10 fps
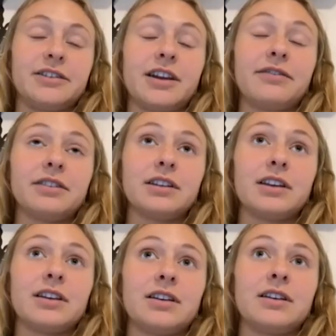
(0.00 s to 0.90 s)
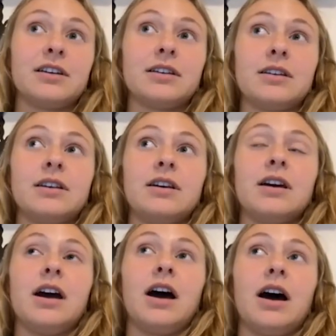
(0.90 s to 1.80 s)
definitely.
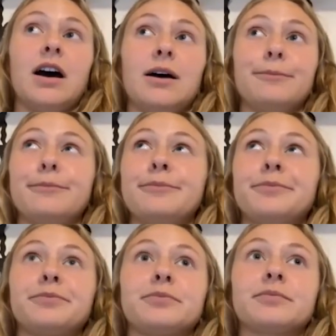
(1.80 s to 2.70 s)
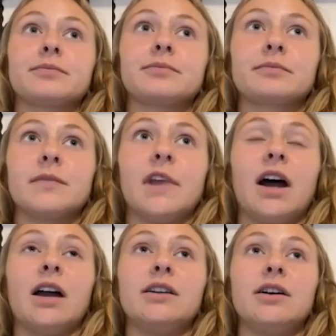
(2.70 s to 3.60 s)
Um,
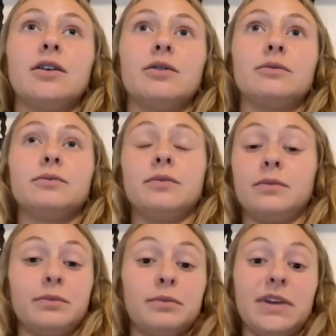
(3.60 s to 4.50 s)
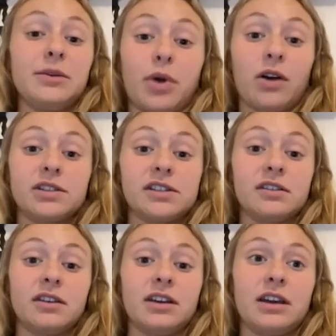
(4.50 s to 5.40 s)
I know me
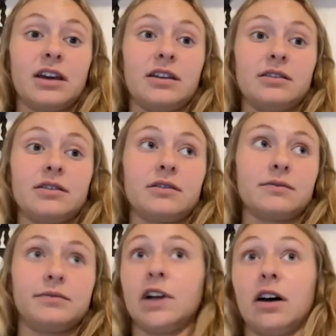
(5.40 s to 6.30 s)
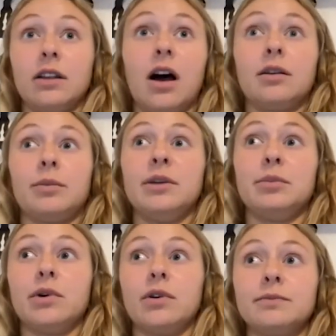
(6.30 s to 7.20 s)
personally and a lot of
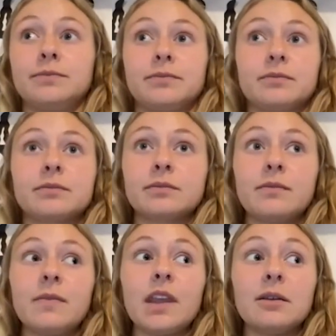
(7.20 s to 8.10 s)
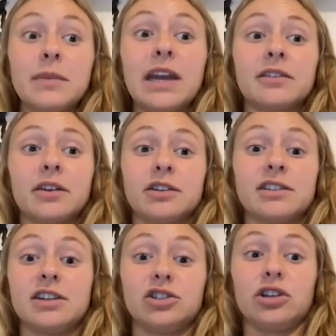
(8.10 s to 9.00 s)
people make their
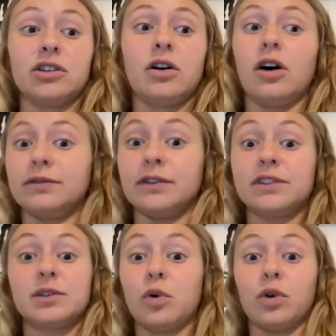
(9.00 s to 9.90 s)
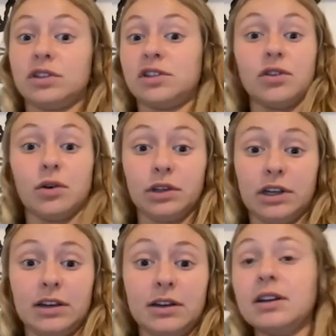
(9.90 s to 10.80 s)
decision off of sports
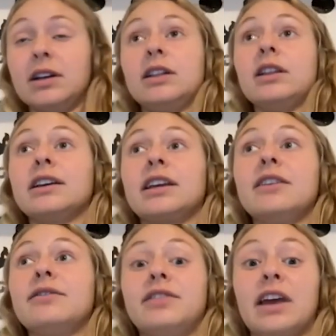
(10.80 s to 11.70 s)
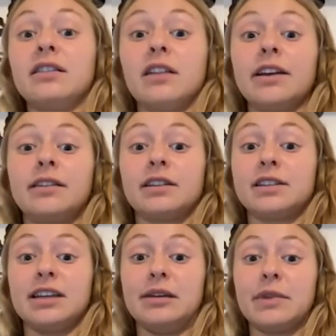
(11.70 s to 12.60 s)
solely. Like if they like the
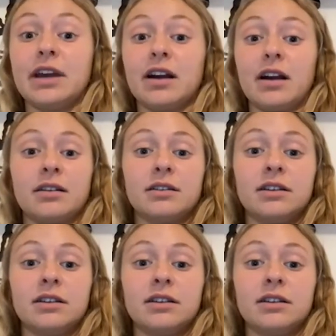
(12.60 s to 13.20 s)
team there